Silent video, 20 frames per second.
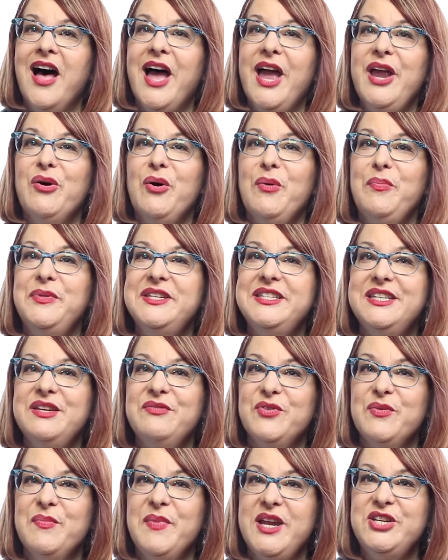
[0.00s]
I hope this
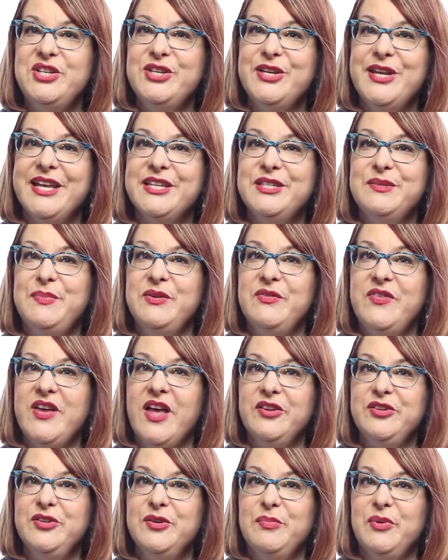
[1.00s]
information has been
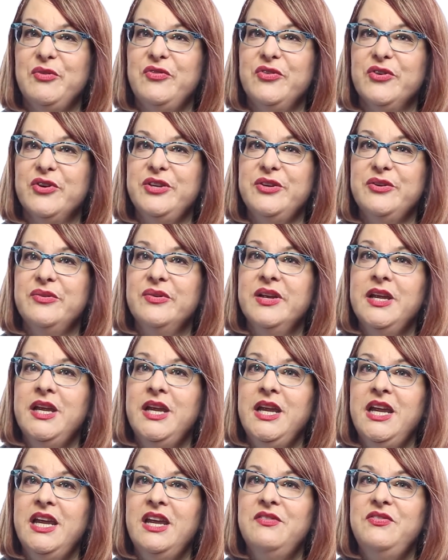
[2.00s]
valuable for you.
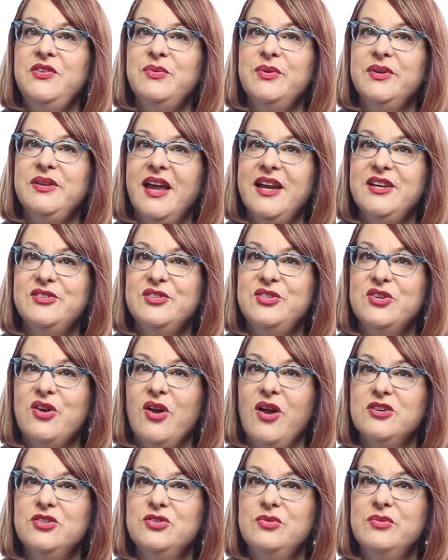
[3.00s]
If you would like to
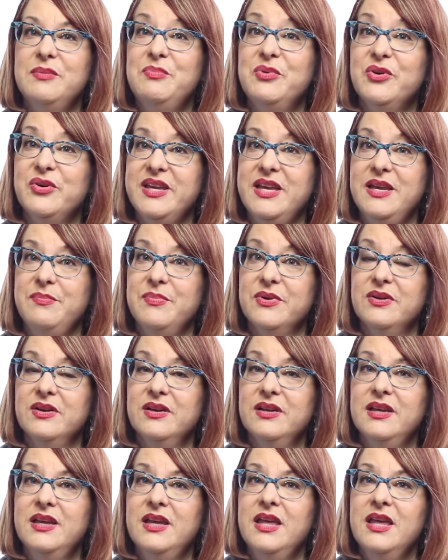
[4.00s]
talk to a
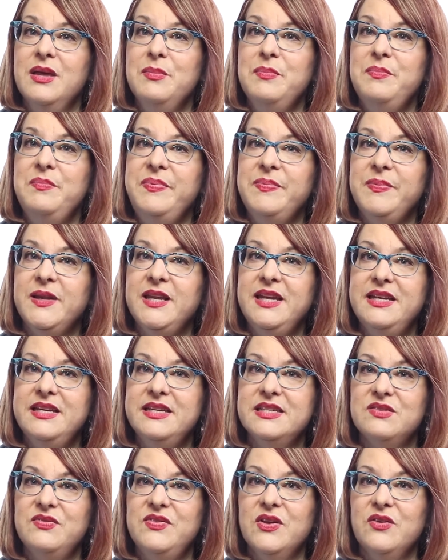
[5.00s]
bookkeeper,
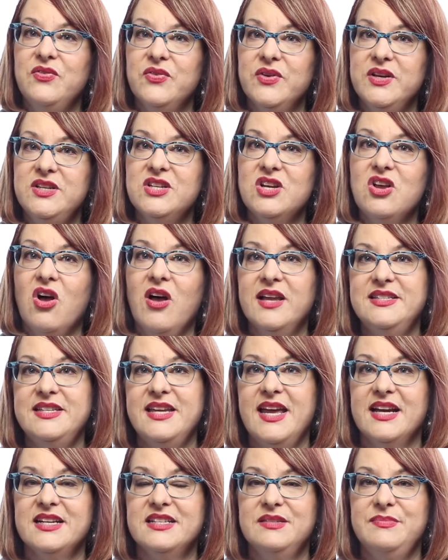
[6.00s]
please feel free to
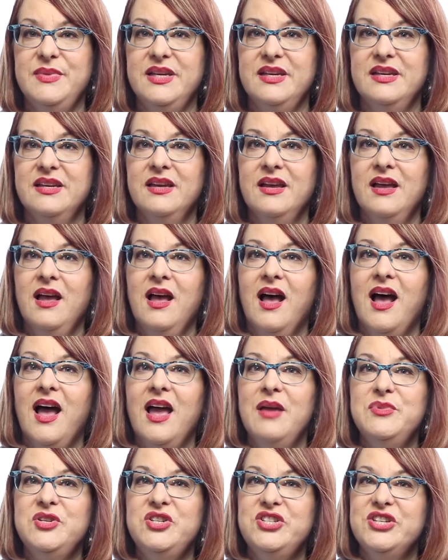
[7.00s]
contact me.
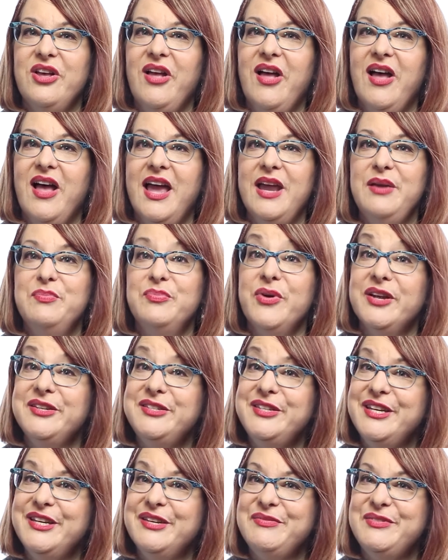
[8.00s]
I'm Michele Hyde,
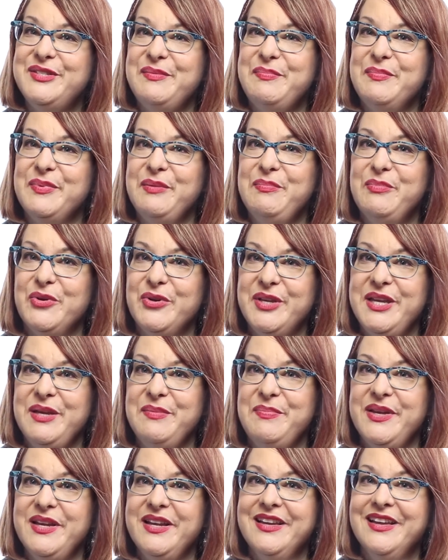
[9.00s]
President of Simply
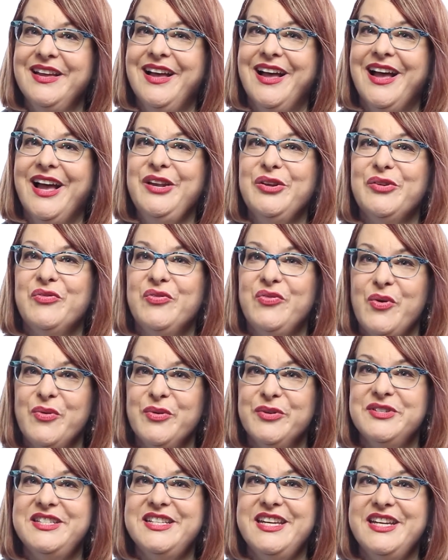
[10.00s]
Bookkeeping. I look
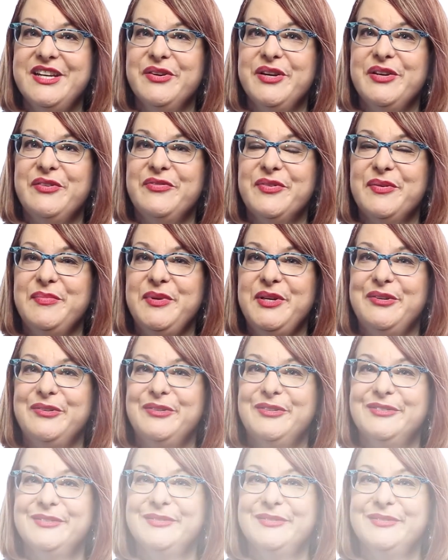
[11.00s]
forward to hearing from you.